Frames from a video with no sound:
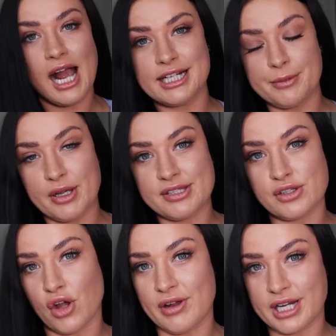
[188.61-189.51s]
I did post
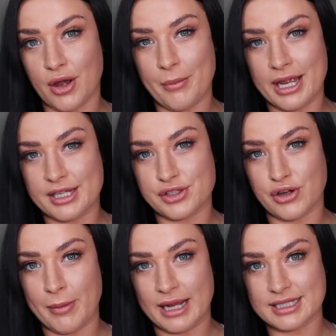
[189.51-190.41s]
this already on my
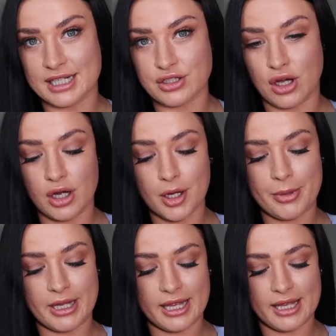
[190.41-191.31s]
Instagram and TikTok,
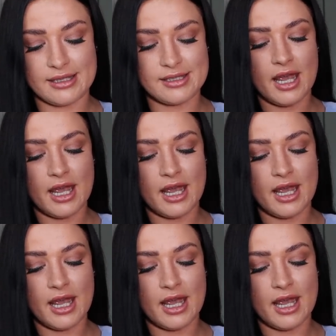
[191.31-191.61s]
but it is